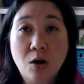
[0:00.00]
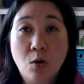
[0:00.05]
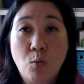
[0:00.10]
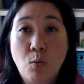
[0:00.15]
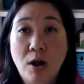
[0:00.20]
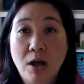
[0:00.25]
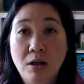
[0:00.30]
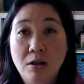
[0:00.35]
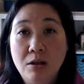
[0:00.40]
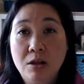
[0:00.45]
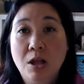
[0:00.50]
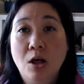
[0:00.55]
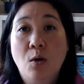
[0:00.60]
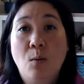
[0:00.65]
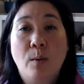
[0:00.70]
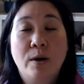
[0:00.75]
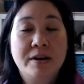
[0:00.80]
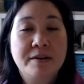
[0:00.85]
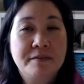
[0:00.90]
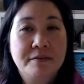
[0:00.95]
Well,
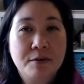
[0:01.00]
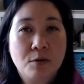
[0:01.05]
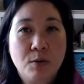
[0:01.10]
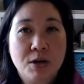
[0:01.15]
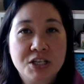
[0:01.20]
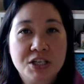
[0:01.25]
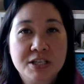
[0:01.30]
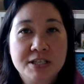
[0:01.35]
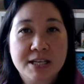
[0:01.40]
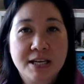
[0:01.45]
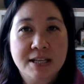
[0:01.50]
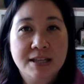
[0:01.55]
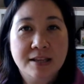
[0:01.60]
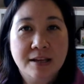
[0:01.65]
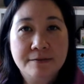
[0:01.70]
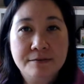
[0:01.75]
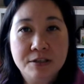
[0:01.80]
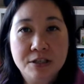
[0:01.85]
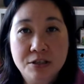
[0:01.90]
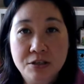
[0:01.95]
one of the questions I love to